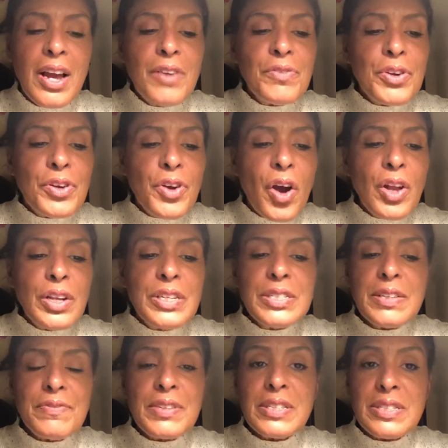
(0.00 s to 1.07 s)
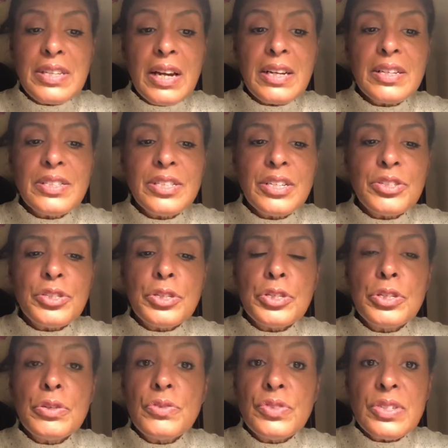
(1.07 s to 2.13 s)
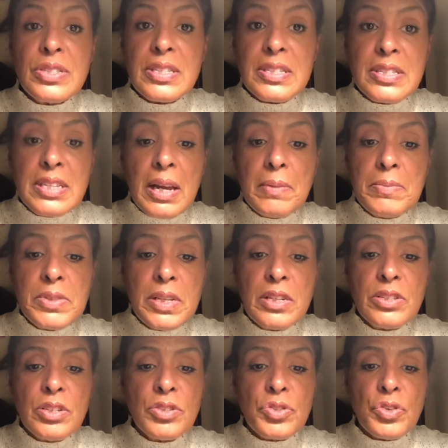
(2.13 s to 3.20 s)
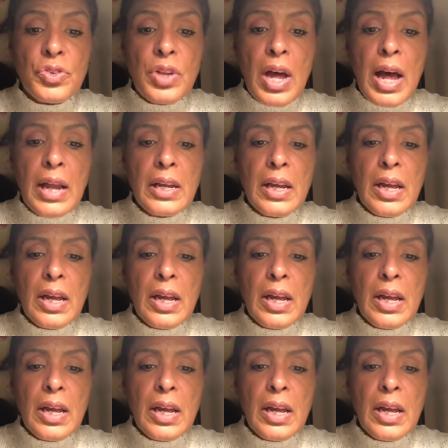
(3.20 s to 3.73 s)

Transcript: Regardless if the second teacher uses the same sentence or not,